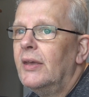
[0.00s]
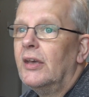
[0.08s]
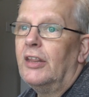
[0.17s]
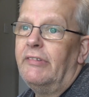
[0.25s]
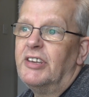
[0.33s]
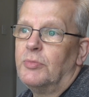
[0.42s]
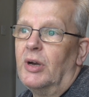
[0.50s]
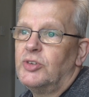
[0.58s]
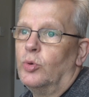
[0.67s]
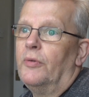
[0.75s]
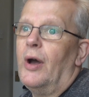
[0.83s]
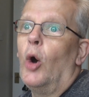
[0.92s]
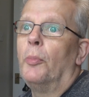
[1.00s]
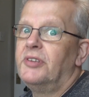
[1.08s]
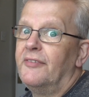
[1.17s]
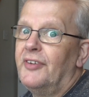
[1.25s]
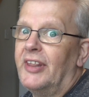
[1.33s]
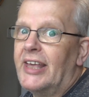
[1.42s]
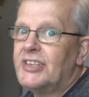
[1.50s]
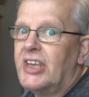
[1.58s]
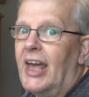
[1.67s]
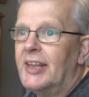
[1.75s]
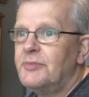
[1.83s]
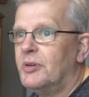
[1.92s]
And the reason why I sort of opted for that
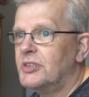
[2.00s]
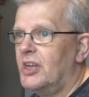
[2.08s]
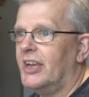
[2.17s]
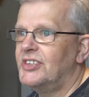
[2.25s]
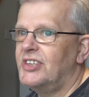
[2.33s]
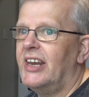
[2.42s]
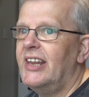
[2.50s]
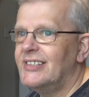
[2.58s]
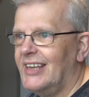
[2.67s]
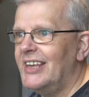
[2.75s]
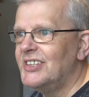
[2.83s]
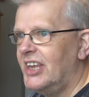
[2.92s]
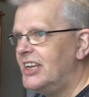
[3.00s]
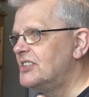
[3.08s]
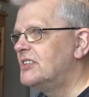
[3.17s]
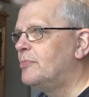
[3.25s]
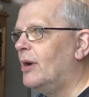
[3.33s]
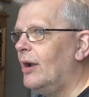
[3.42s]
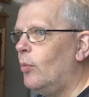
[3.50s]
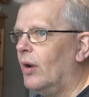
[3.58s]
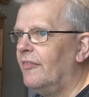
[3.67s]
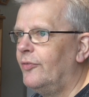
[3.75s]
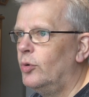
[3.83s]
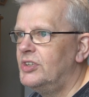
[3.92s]
scale is because, like I said, it's easier to buy
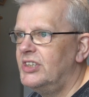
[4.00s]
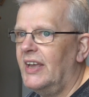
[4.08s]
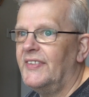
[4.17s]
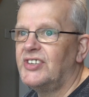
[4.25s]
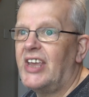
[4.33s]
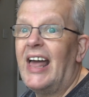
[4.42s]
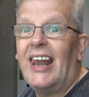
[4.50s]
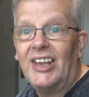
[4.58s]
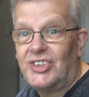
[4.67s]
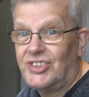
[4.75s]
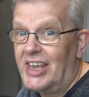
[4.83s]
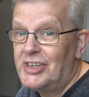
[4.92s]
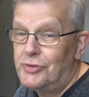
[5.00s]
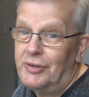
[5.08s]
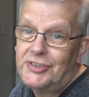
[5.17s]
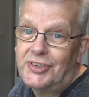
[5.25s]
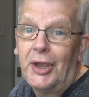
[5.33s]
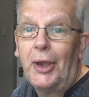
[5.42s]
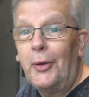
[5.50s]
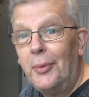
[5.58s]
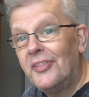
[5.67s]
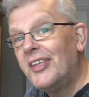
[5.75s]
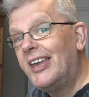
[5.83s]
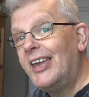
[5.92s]
1/48 scale accessories to go
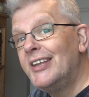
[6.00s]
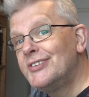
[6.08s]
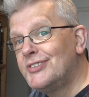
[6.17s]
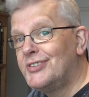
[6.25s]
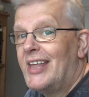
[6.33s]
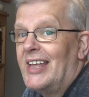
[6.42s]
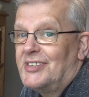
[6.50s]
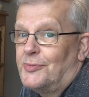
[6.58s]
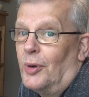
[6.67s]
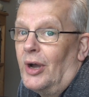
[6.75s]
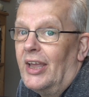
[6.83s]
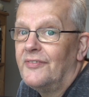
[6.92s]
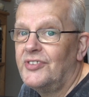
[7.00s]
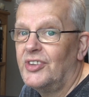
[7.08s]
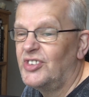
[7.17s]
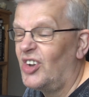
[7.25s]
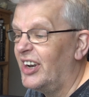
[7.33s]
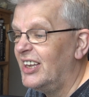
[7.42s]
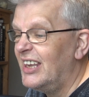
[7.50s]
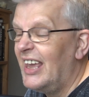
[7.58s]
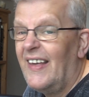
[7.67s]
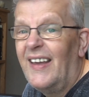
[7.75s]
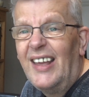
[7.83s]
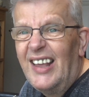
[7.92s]
with the kits, and that's why I've decided,
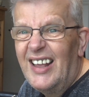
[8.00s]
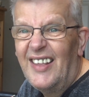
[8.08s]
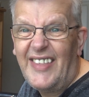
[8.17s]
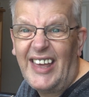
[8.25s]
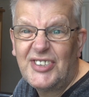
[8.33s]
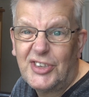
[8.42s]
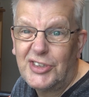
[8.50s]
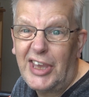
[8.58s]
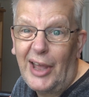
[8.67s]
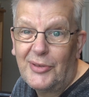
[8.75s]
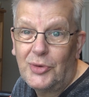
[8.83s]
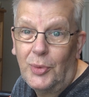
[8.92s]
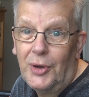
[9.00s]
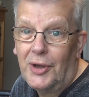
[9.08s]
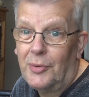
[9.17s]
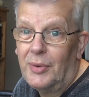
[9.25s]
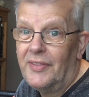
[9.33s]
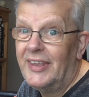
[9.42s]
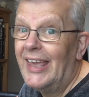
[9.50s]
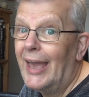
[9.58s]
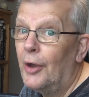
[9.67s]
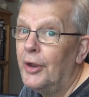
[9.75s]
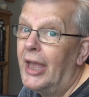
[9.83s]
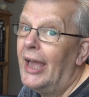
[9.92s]
yeah, that's the scale to work with.
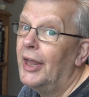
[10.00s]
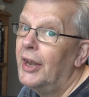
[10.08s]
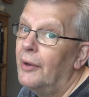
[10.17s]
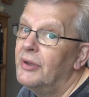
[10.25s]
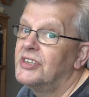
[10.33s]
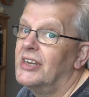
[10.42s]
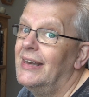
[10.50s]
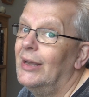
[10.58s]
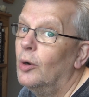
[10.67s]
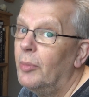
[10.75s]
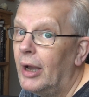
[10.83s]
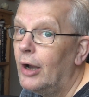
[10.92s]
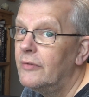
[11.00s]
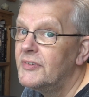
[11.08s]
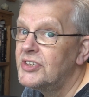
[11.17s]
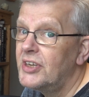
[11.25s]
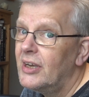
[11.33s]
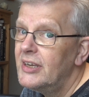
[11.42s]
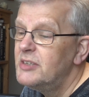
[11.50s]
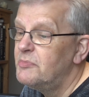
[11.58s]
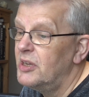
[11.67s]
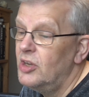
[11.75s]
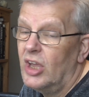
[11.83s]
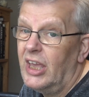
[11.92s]
Yeah, okay, I know it's a little bit oversized,
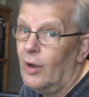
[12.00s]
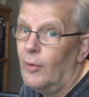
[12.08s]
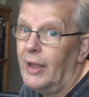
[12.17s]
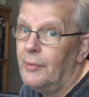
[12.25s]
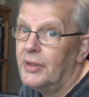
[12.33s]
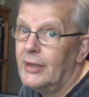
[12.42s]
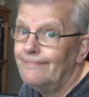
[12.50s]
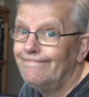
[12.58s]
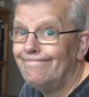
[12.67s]
but you can get away with it.